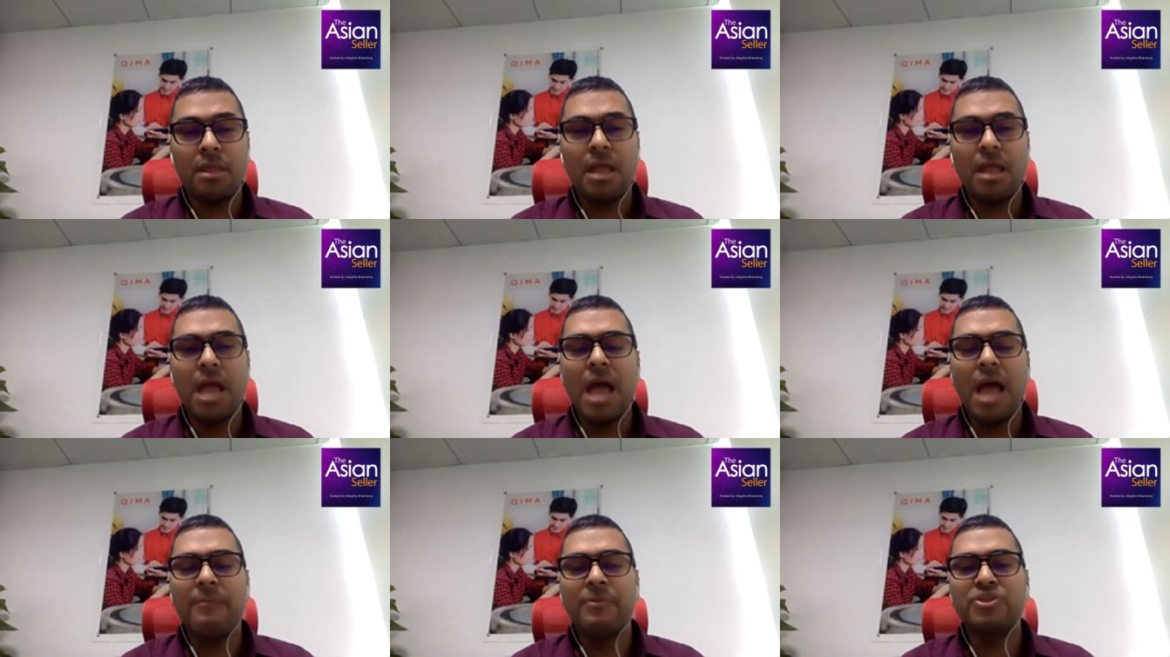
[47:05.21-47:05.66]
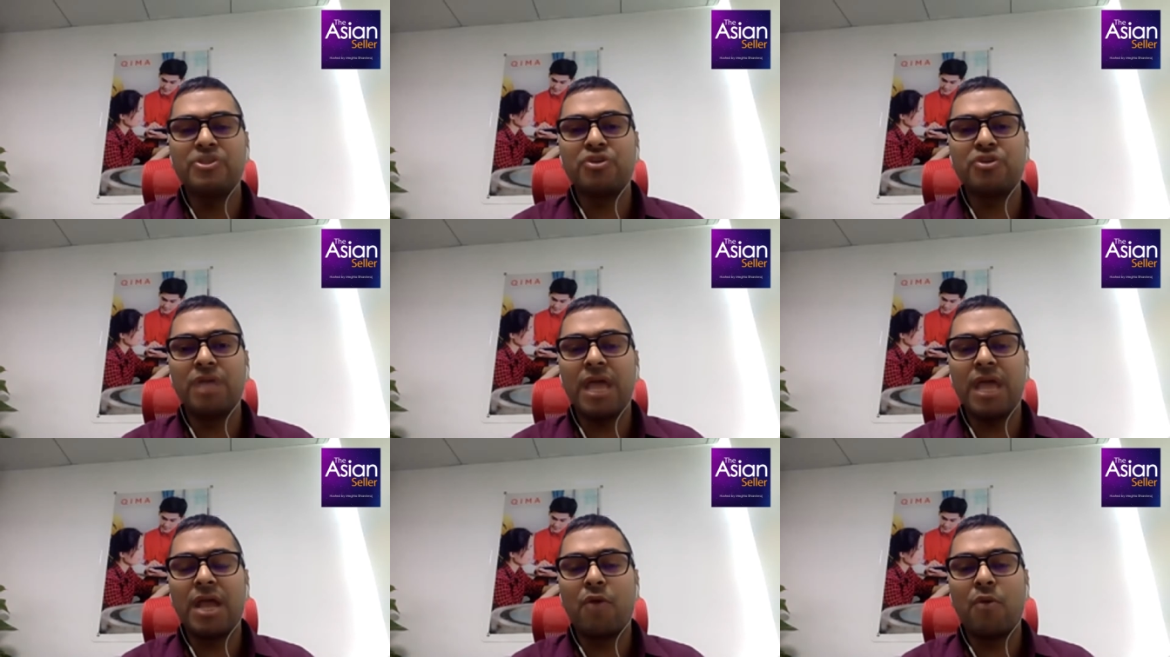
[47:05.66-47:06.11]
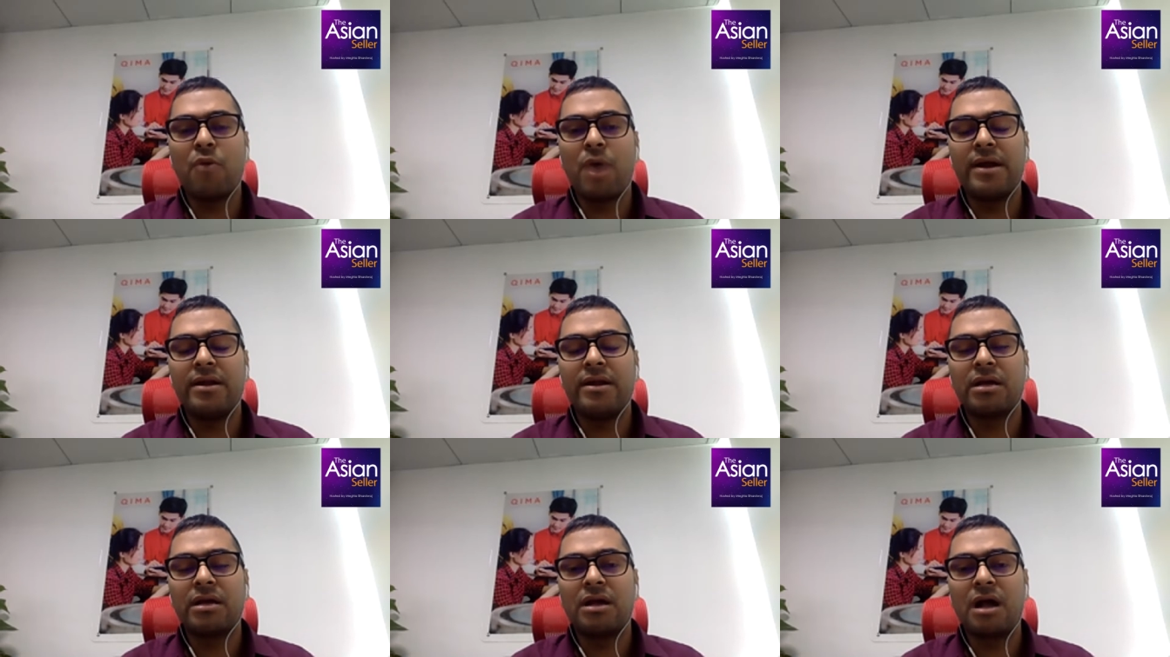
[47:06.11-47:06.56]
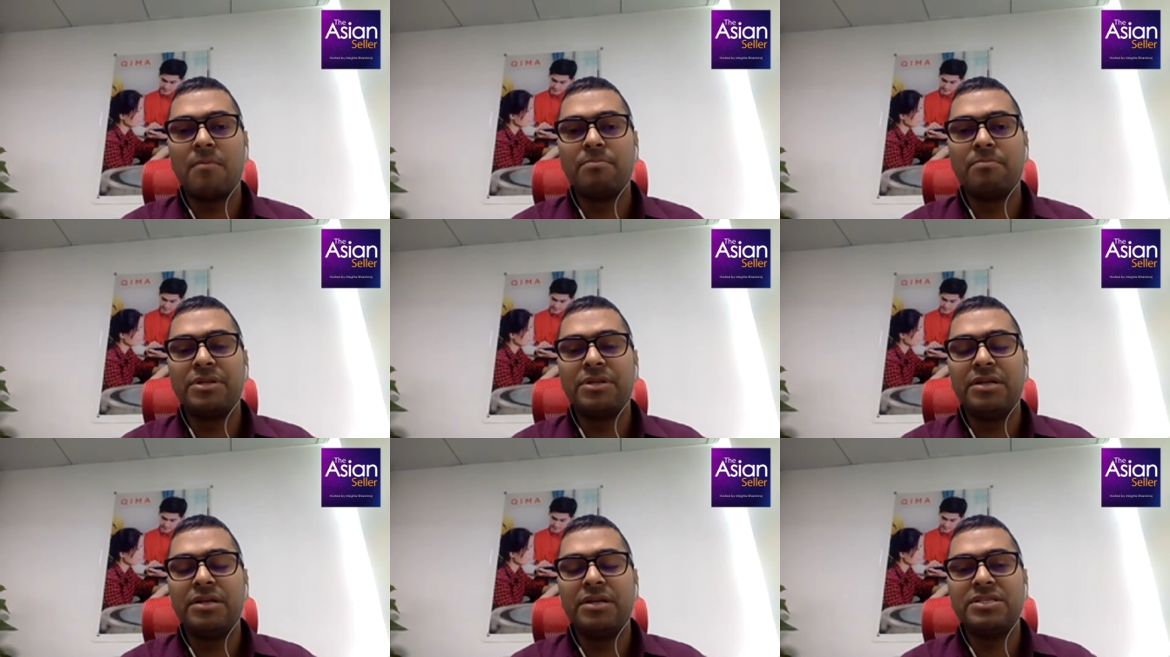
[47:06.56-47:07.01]
Amazon acquired a
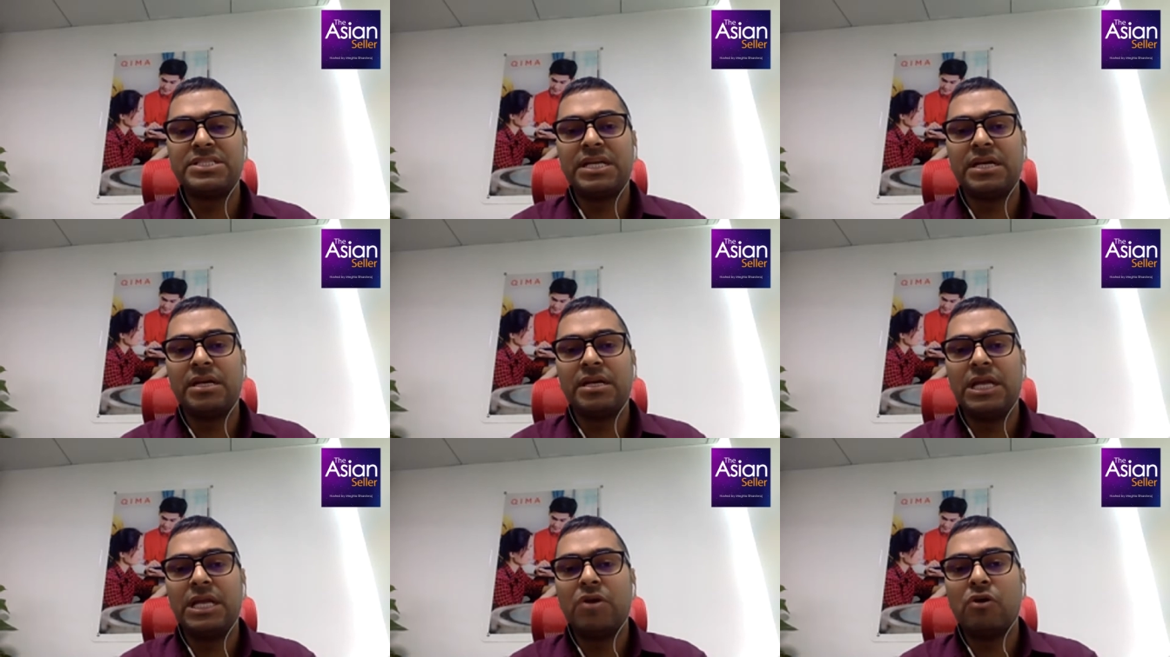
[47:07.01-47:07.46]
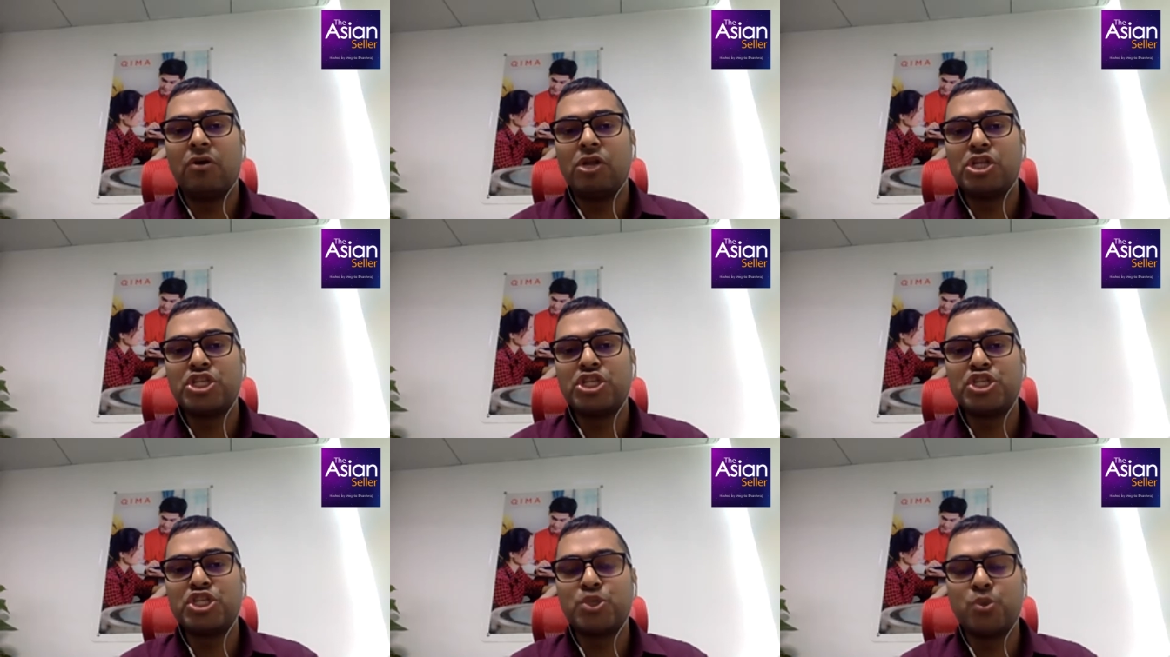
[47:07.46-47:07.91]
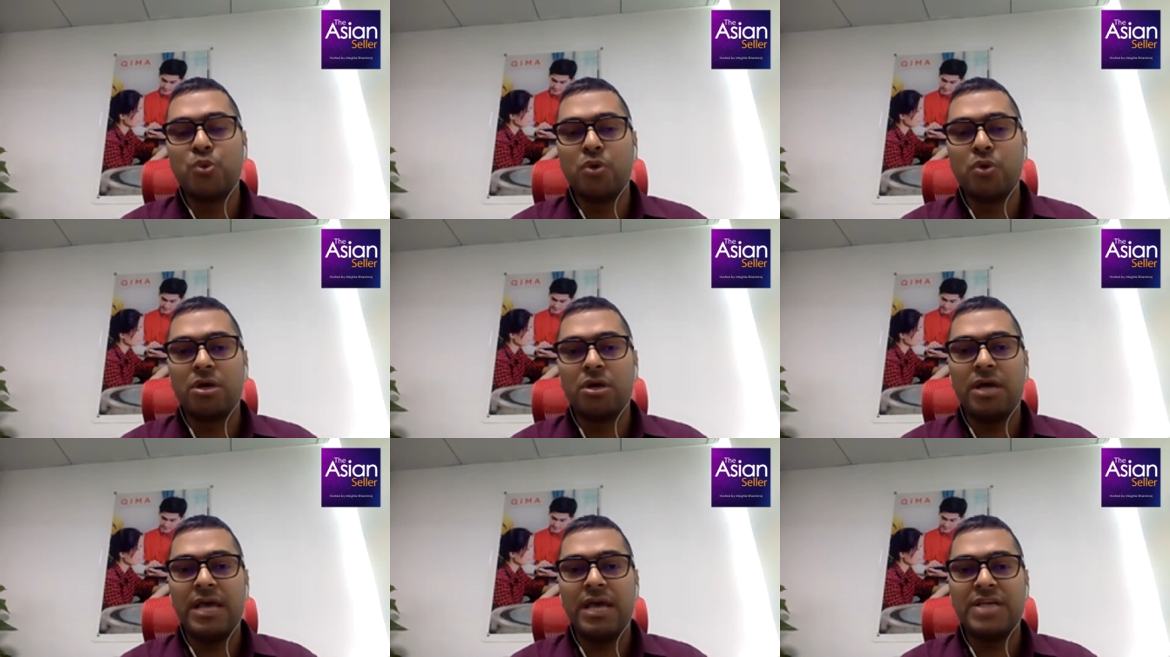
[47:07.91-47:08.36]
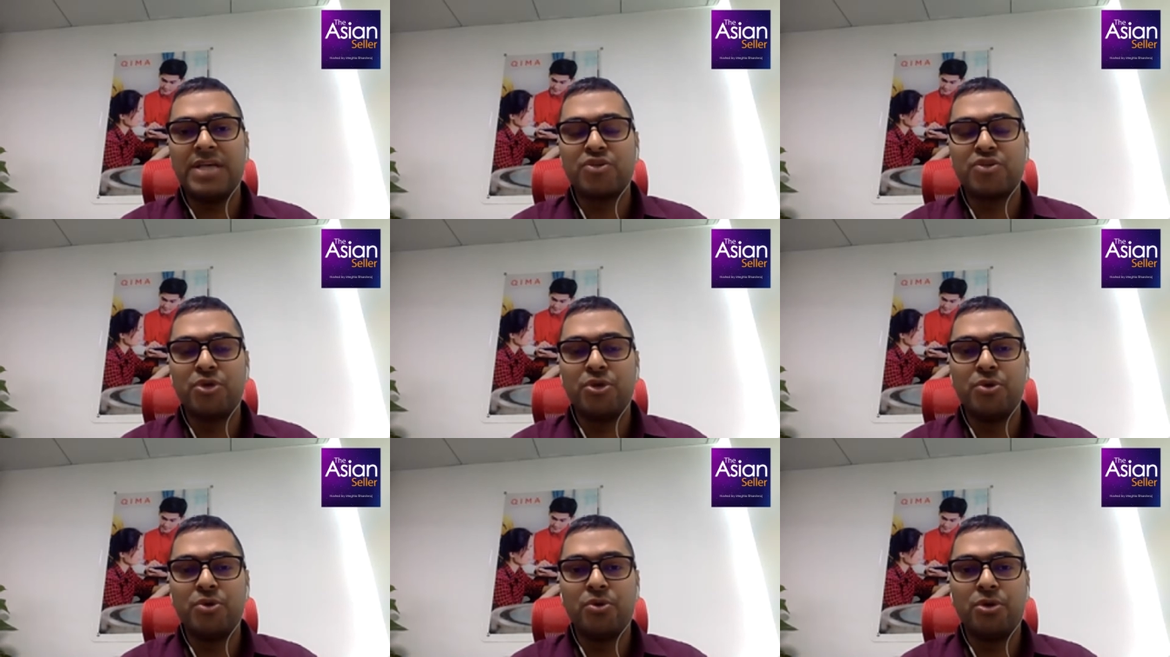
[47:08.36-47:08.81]
company recently called Souq,
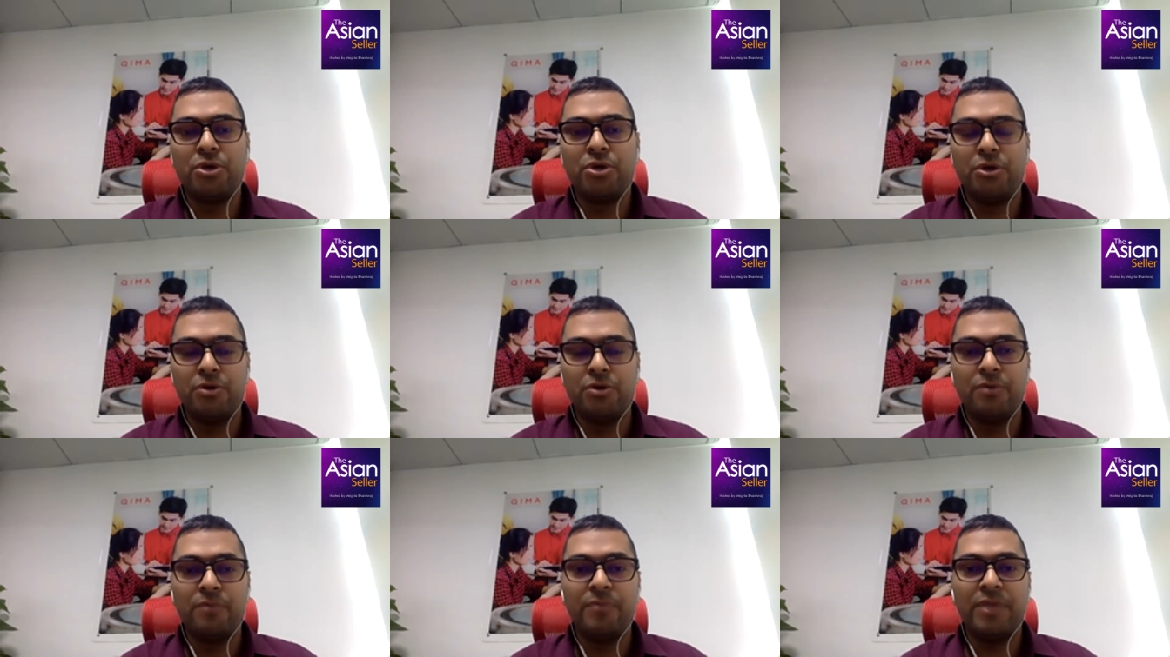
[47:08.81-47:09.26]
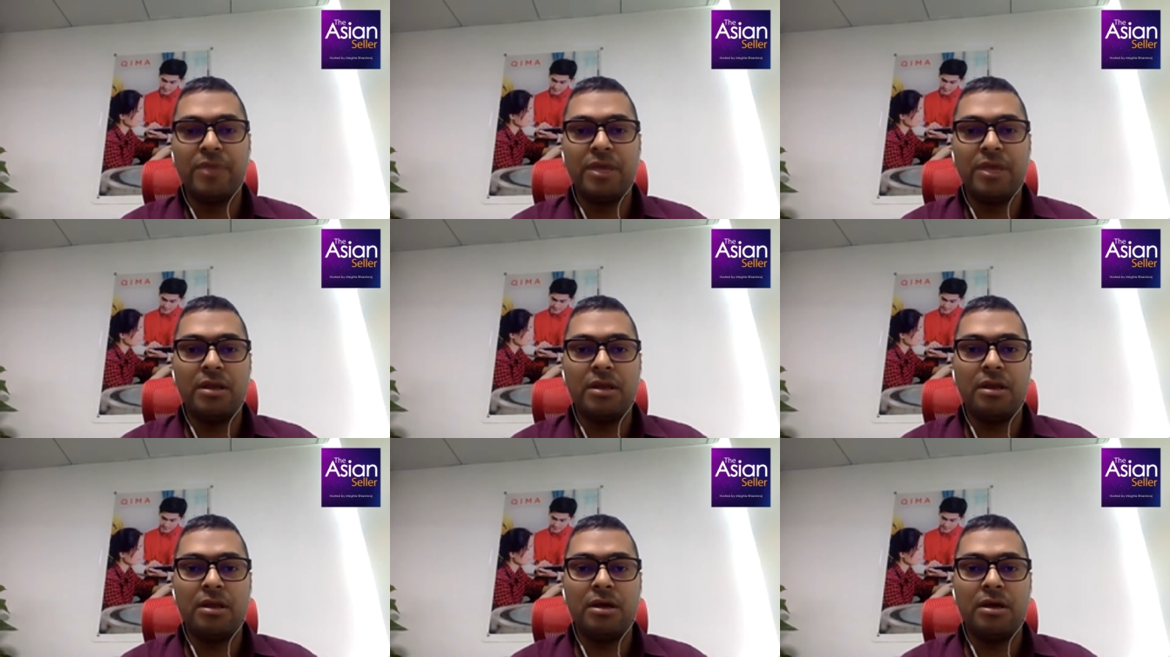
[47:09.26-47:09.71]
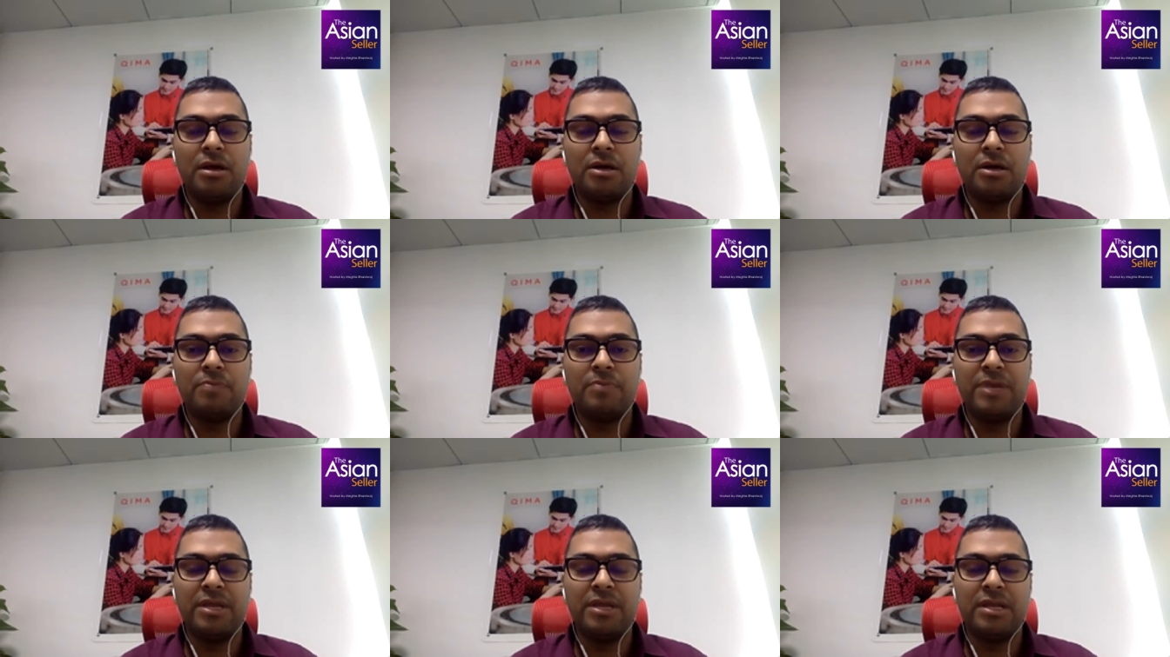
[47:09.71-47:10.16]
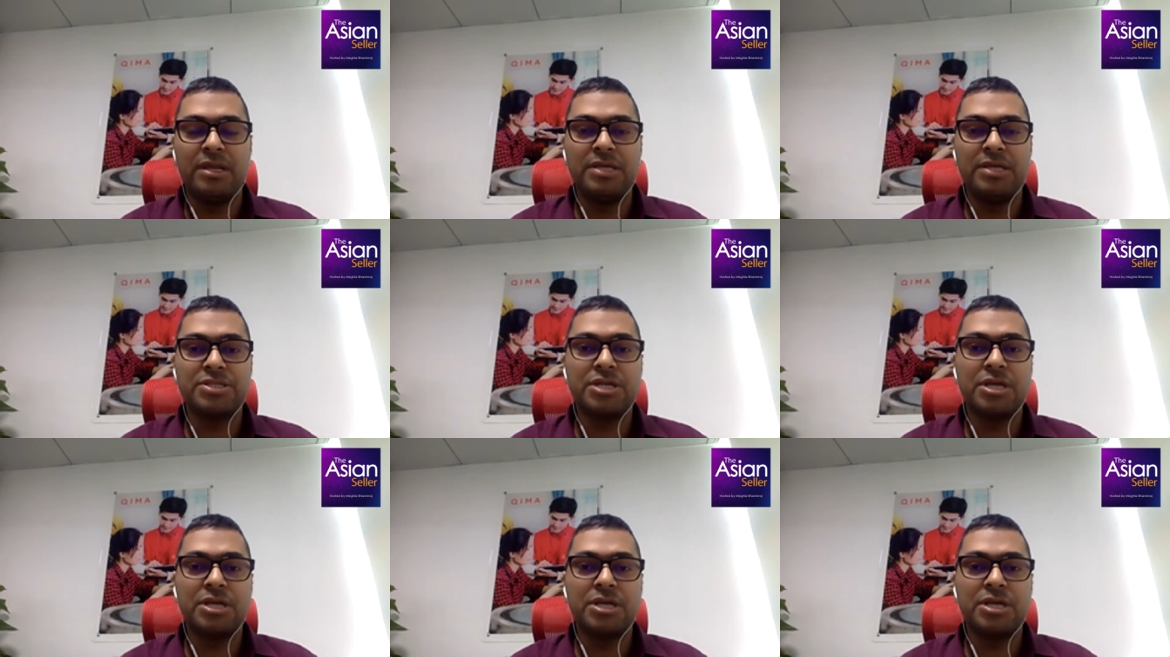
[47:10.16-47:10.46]
SOUQ, in Middle East.